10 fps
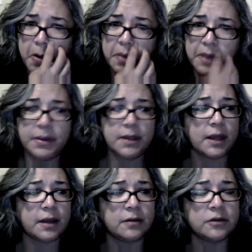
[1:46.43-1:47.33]
maybe
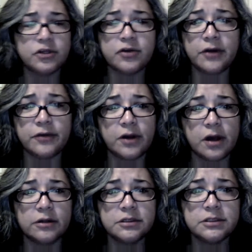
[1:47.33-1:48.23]
like
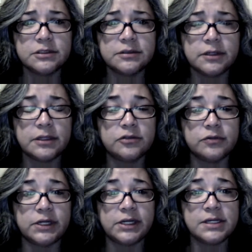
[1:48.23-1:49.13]
$200 in
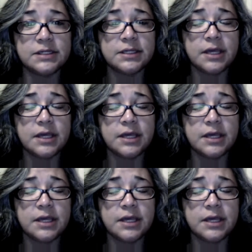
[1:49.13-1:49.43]
20s,